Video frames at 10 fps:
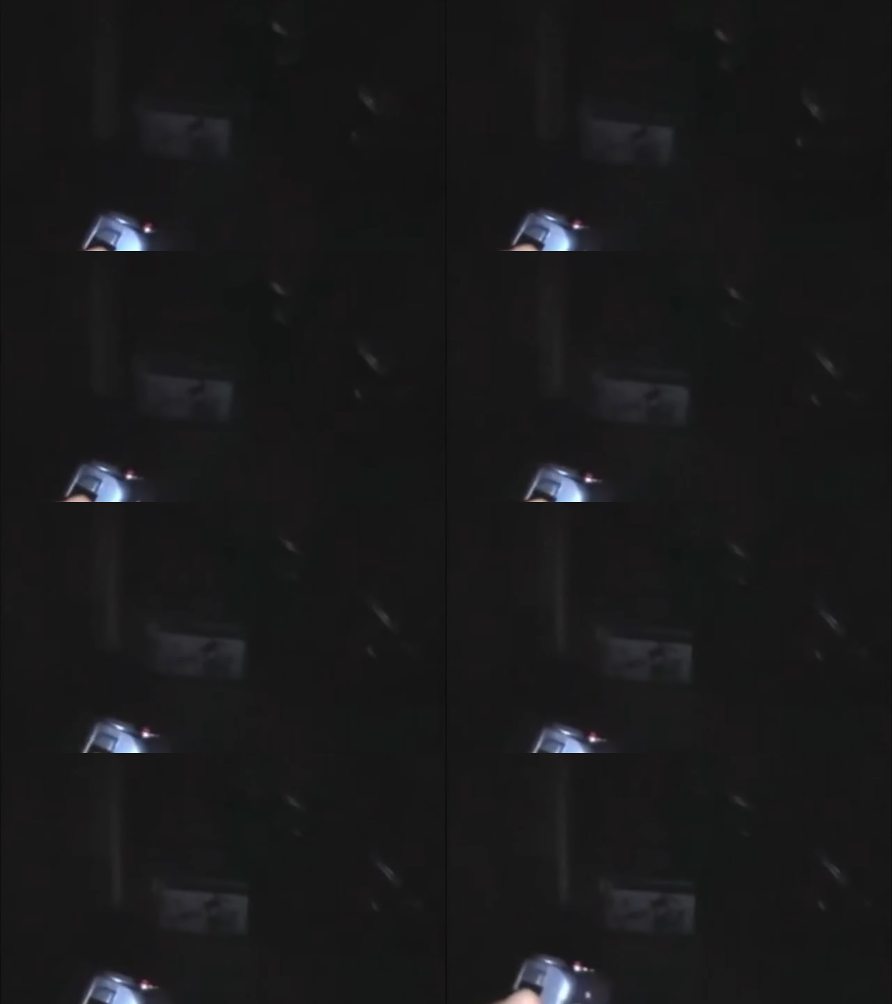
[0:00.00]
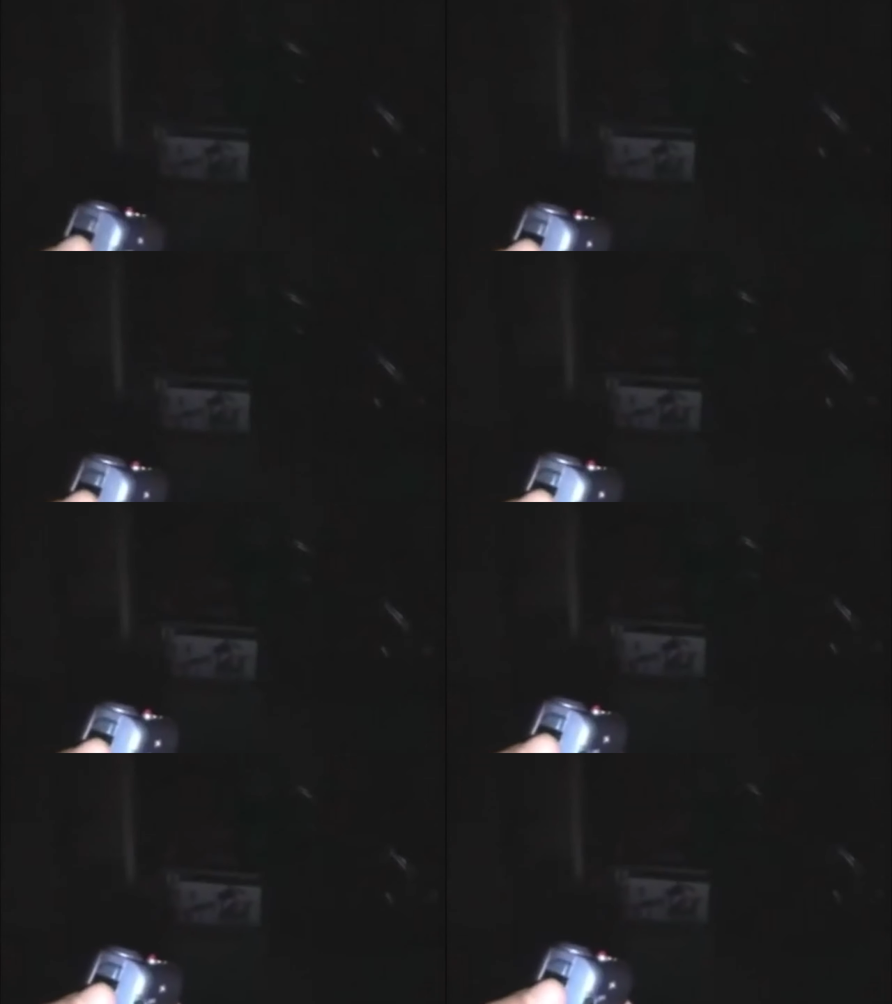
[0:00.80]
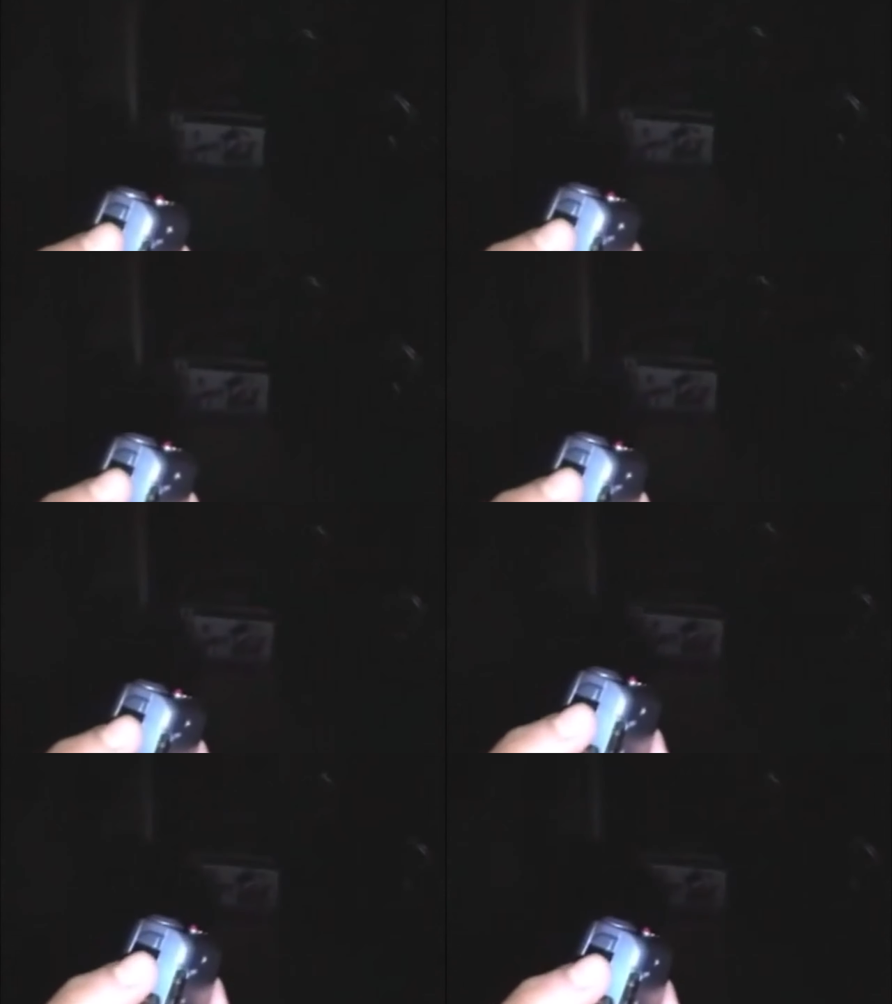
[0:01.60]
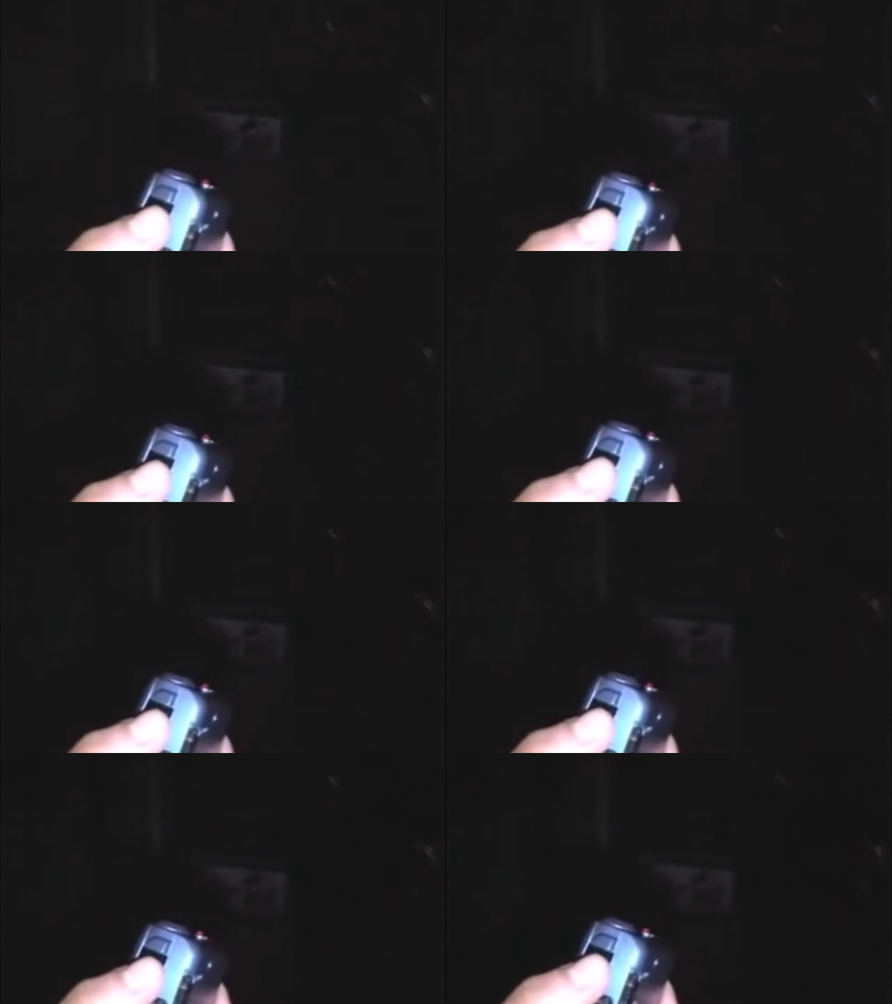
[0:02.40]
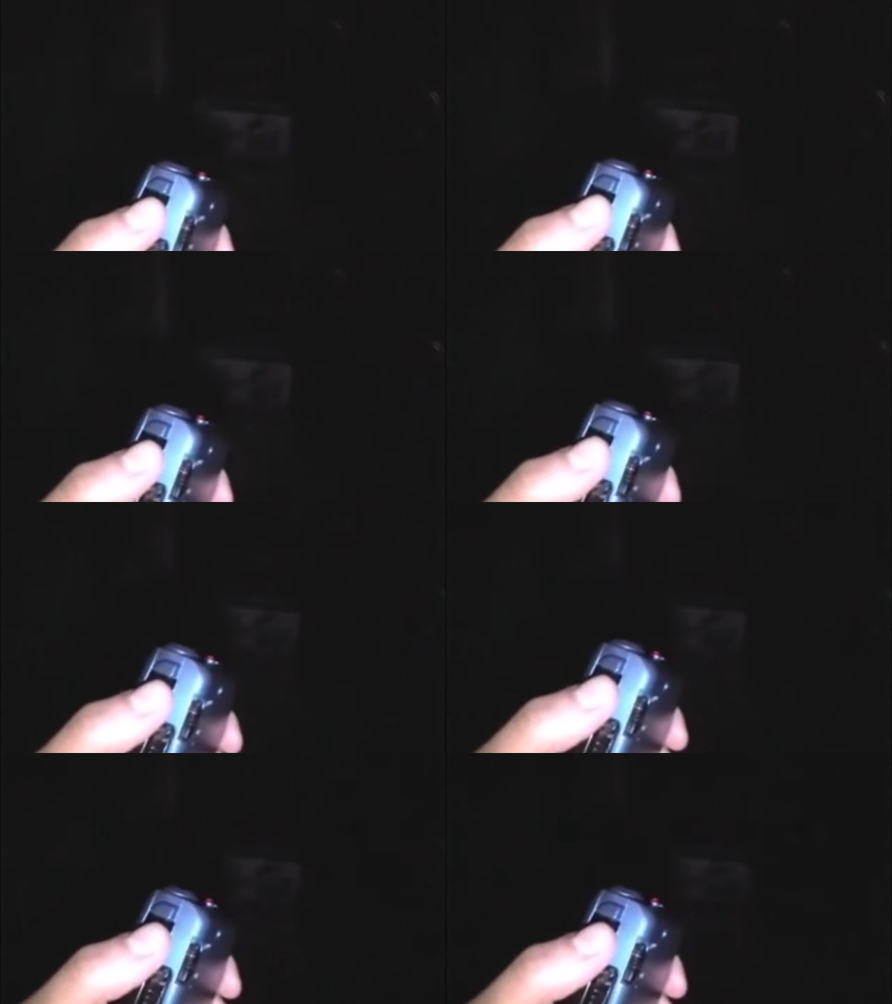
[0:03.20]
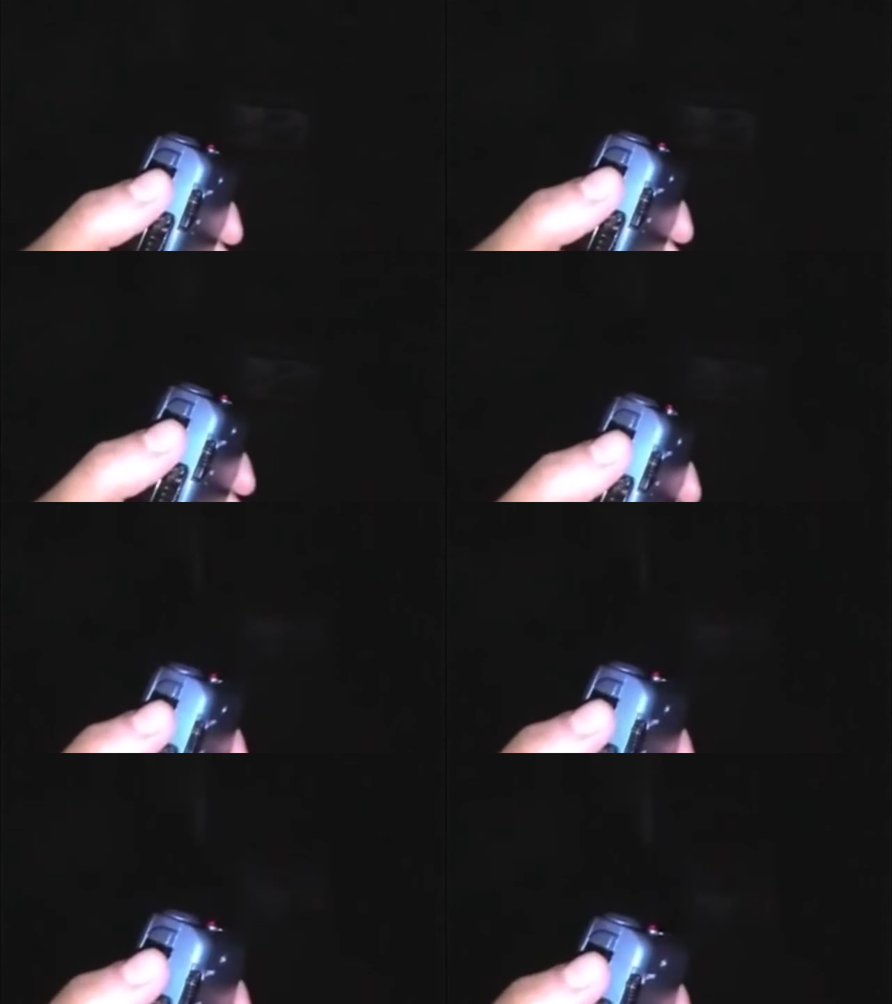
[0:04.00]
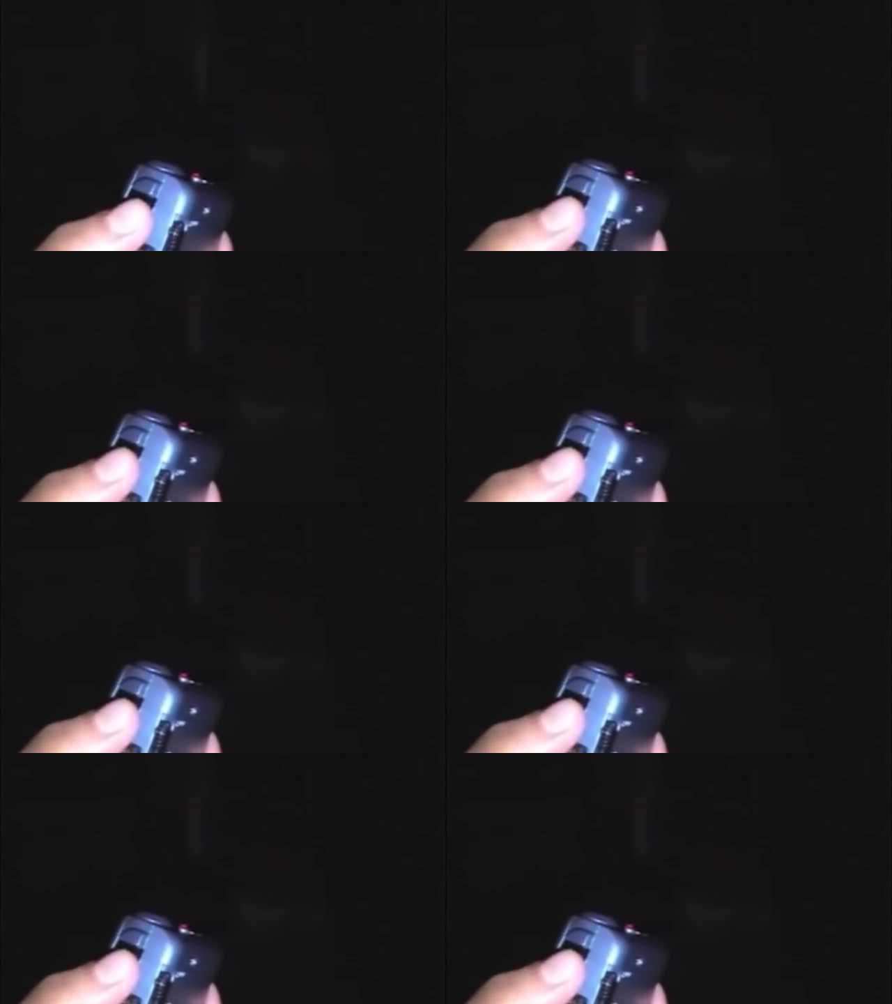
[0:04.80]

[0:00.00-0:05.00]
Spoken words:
Nobody's mouth can be seen.